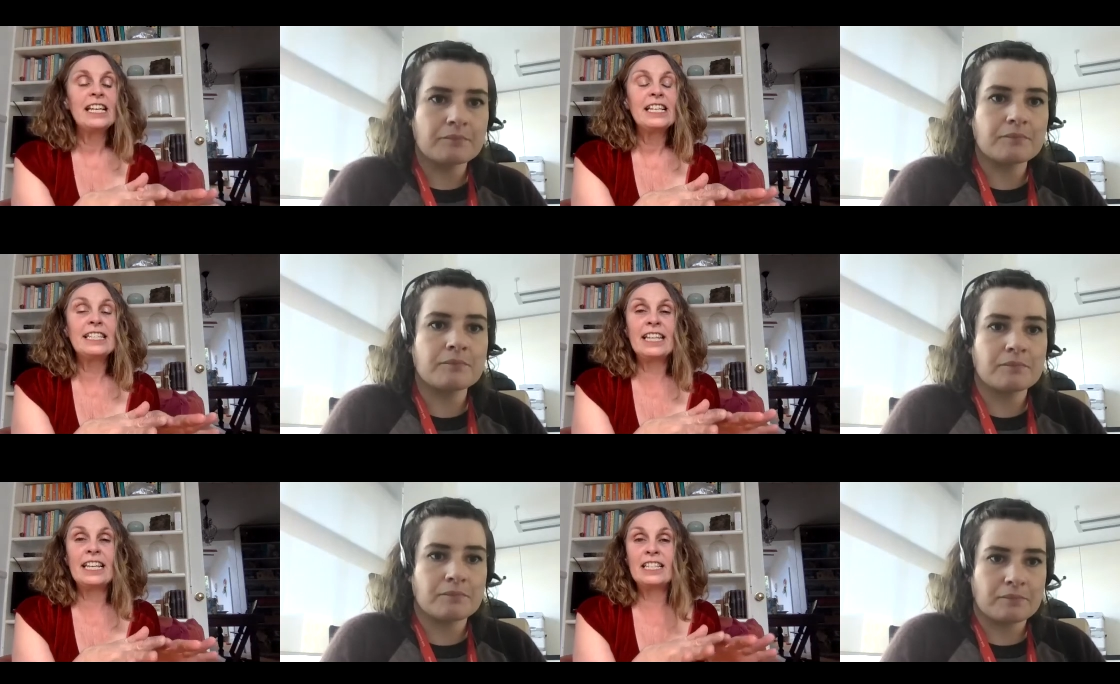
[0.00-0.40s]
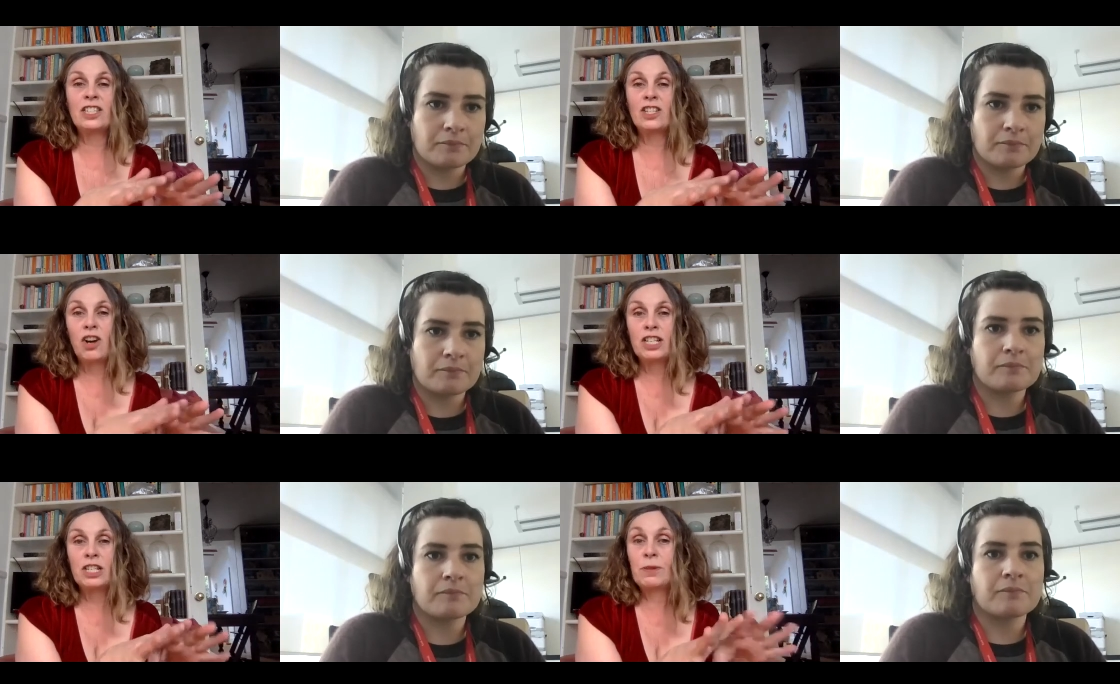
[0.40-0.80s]
Speaker 1: say,
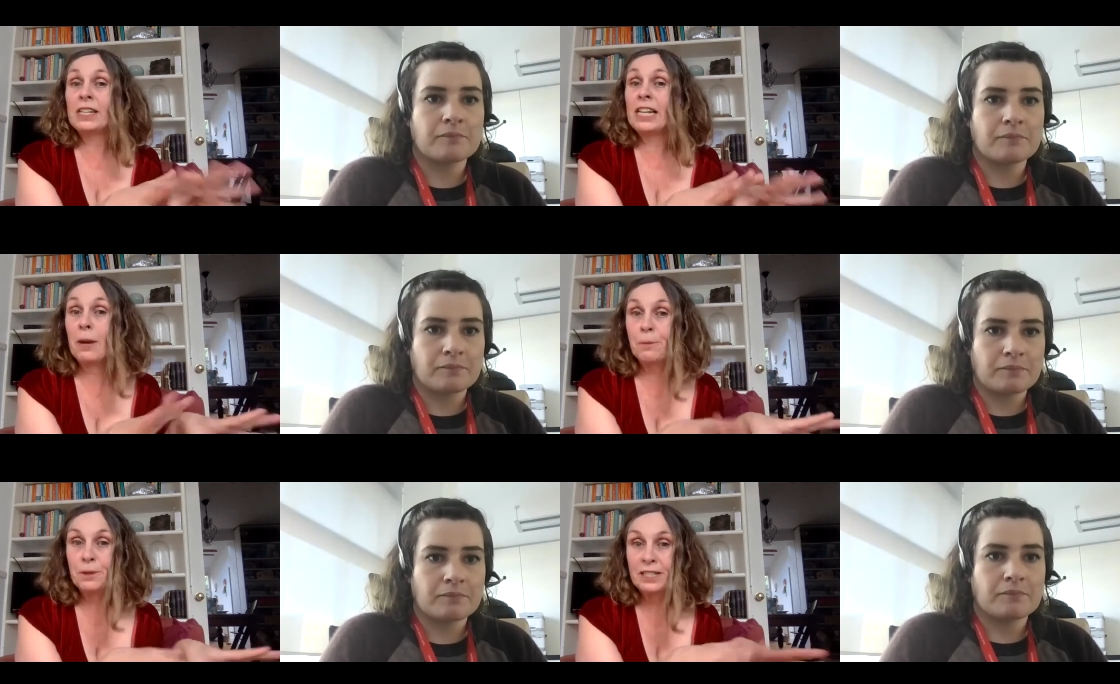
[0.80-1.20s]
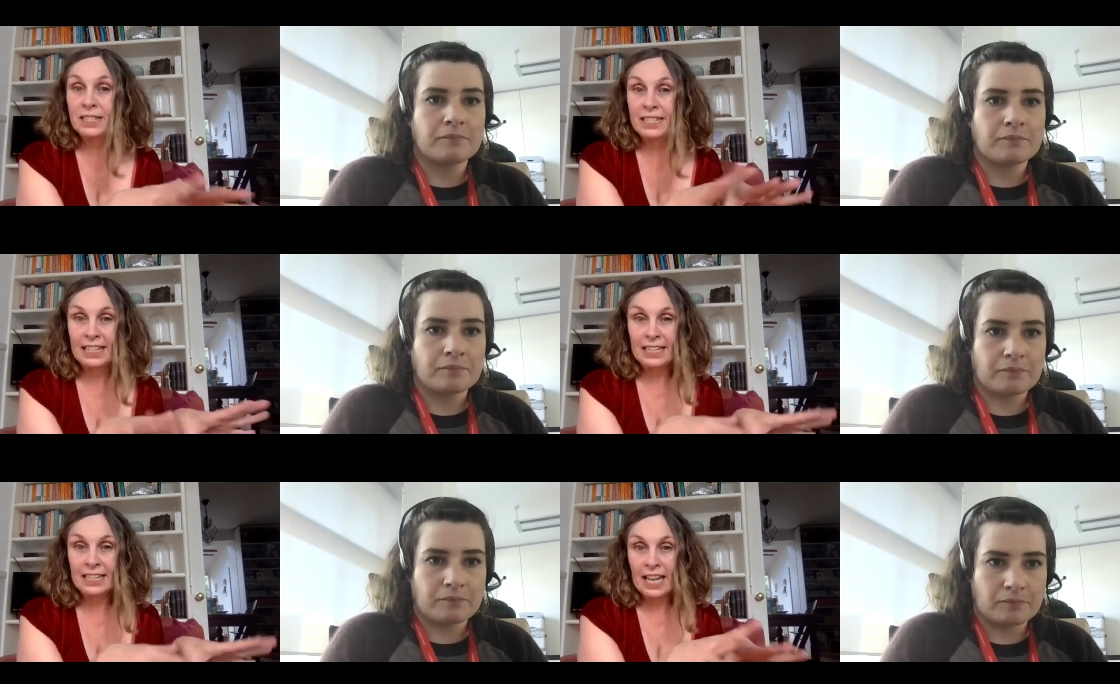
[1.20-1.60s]
starting with
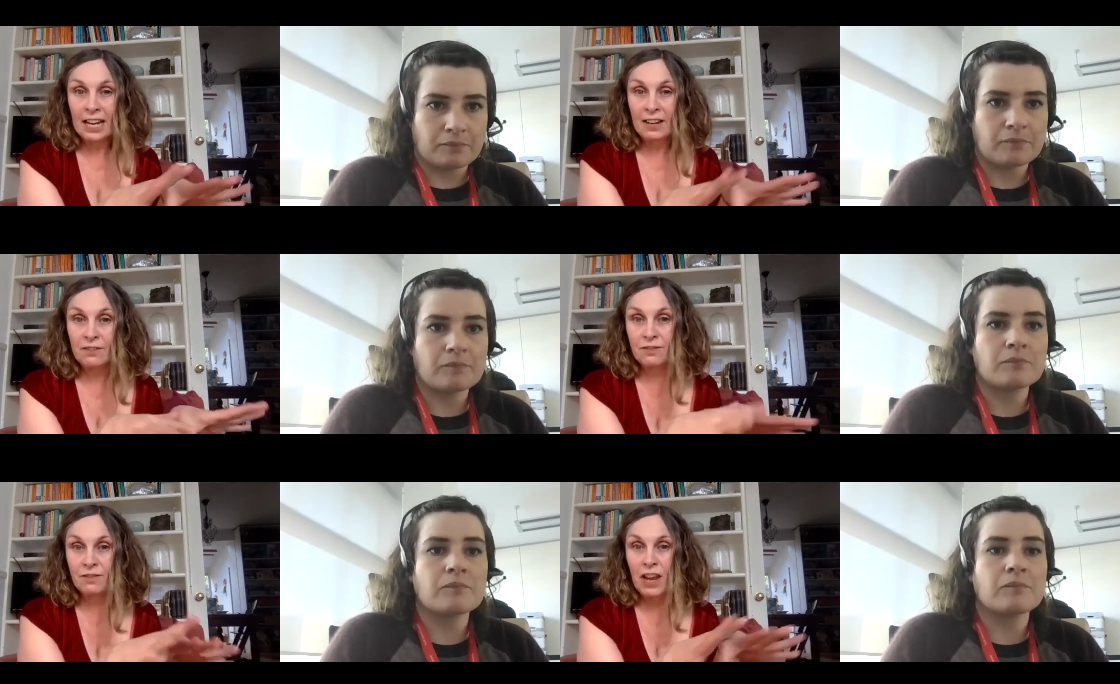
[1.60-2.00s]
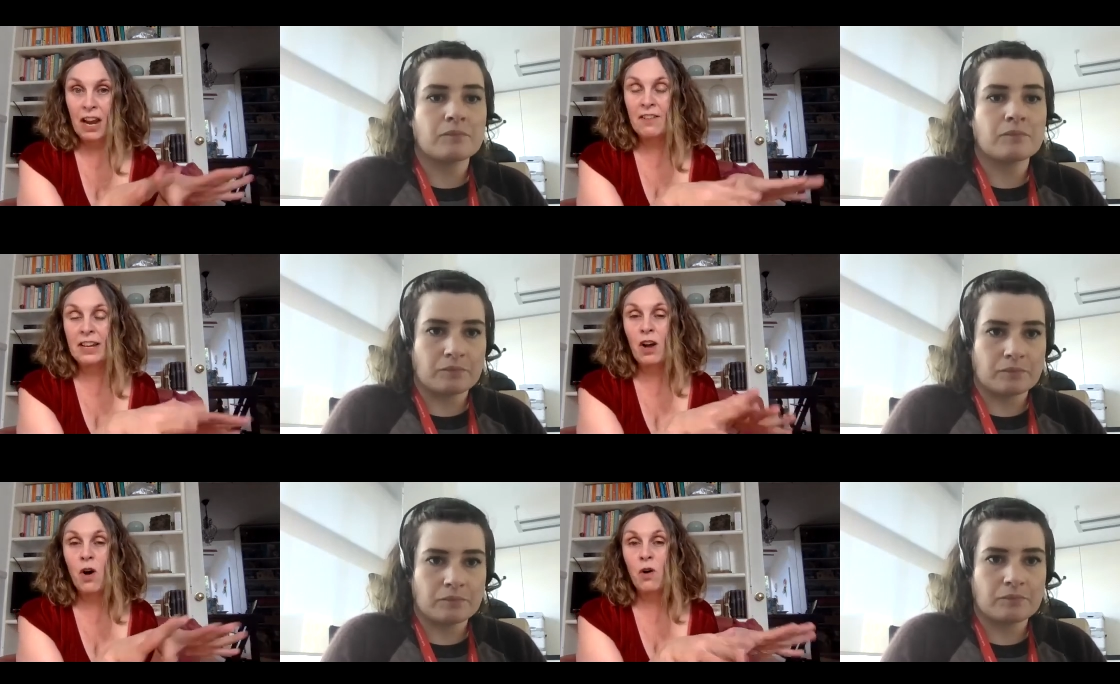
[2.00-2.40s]
leprosy in kind of
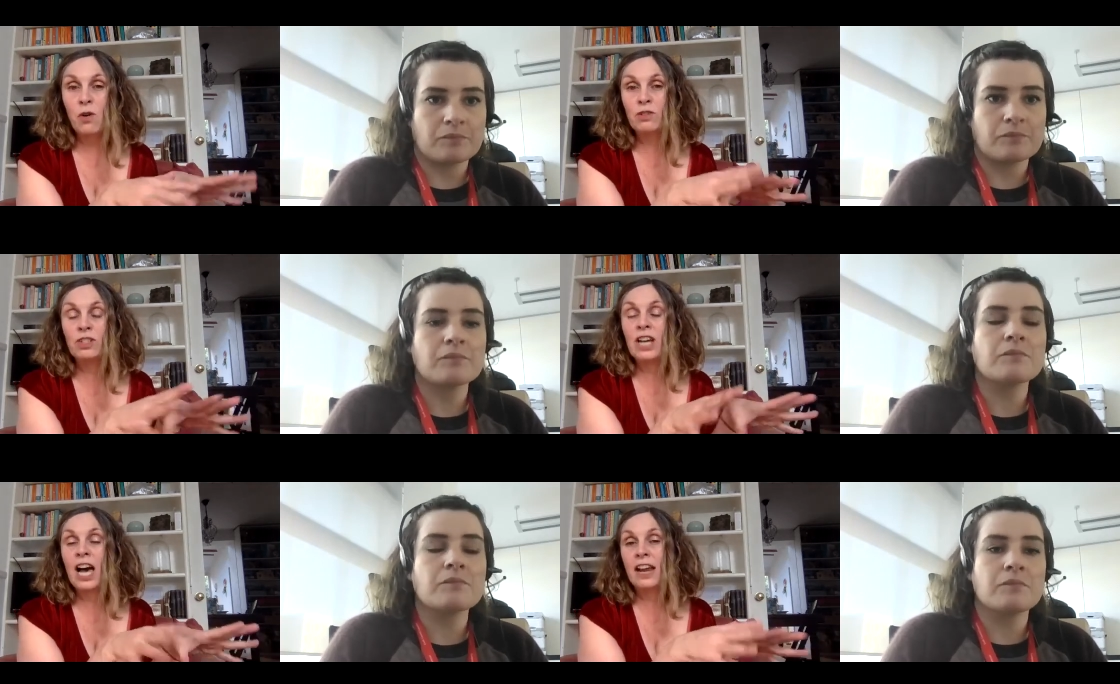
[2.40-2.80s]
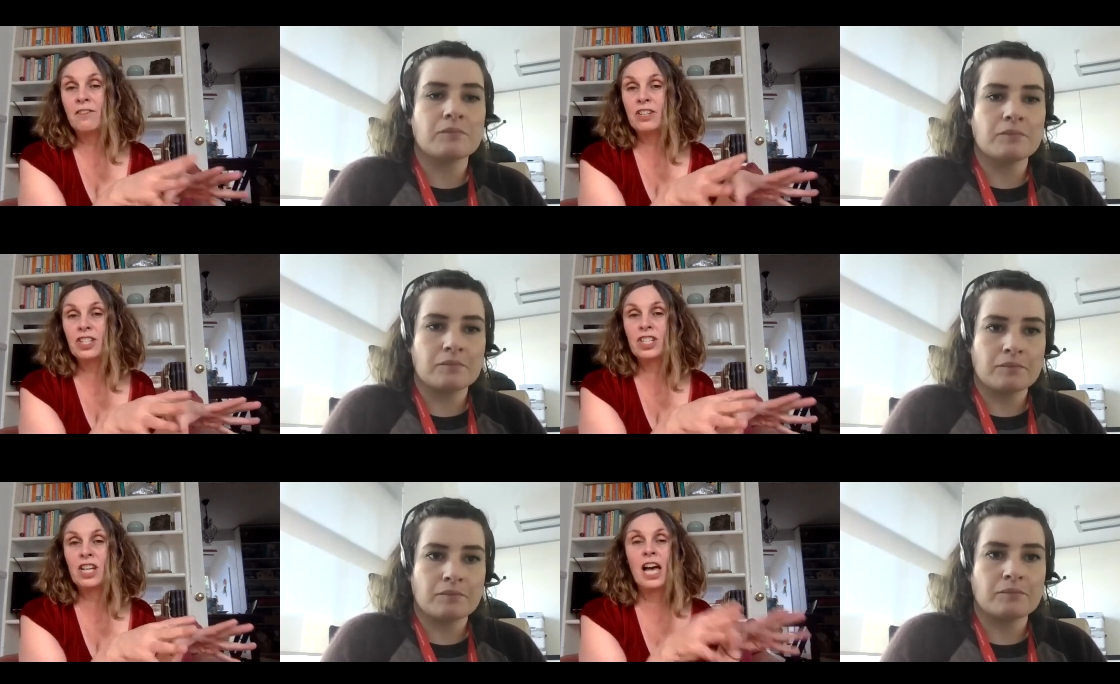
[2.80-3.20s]
very old
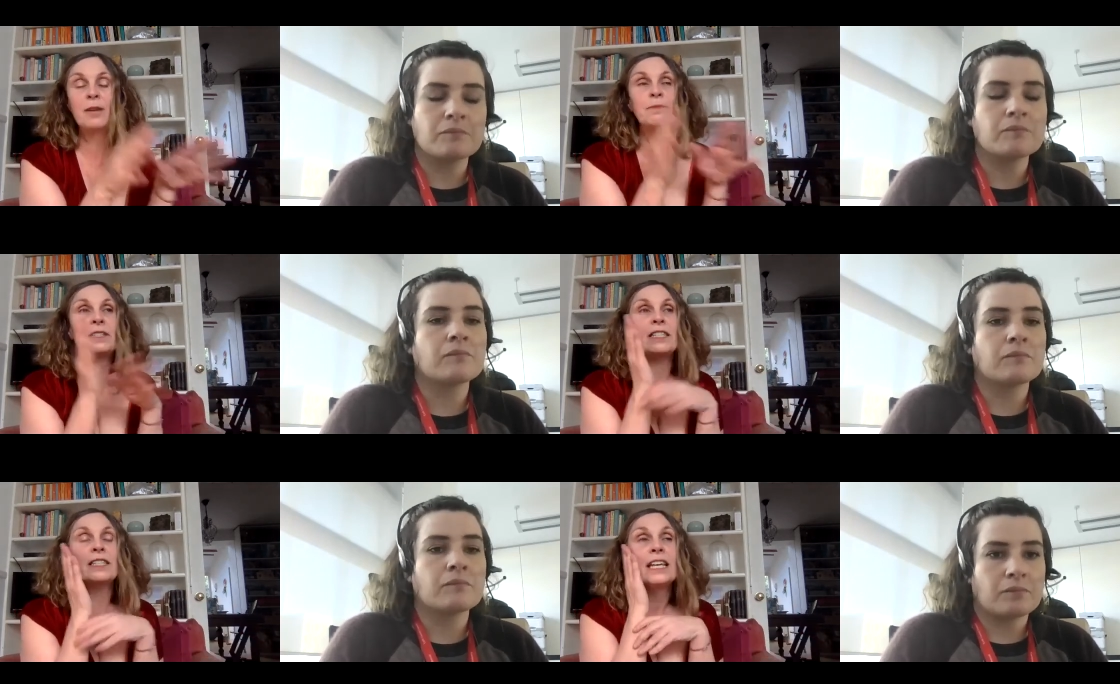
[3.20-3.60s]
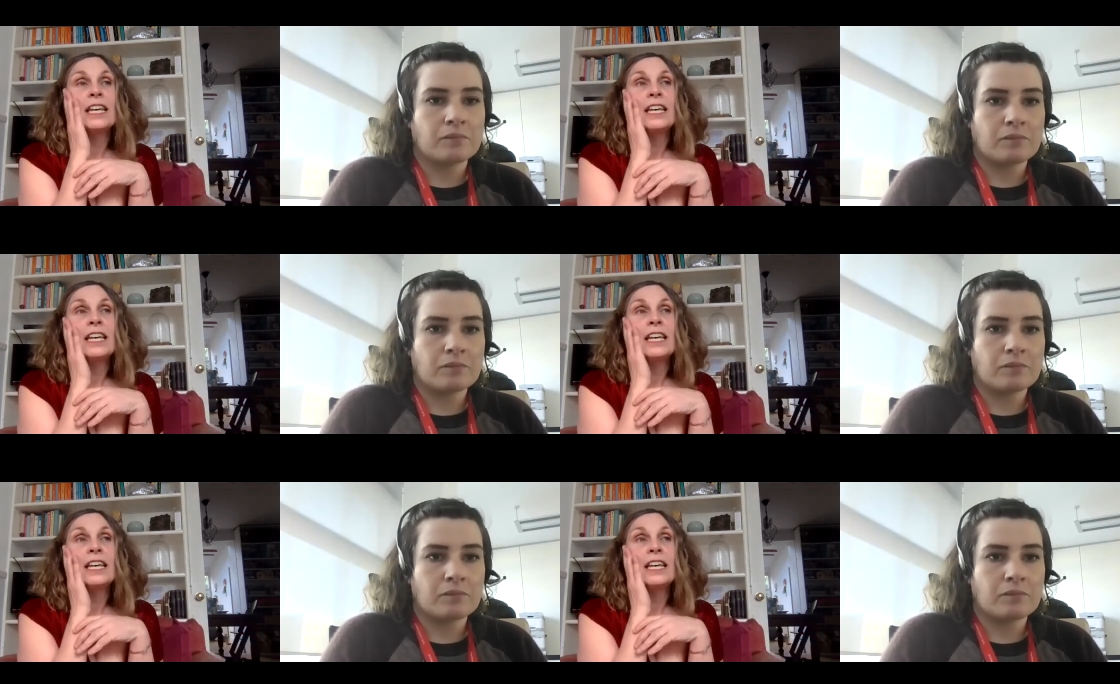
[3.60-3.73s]
Irish times.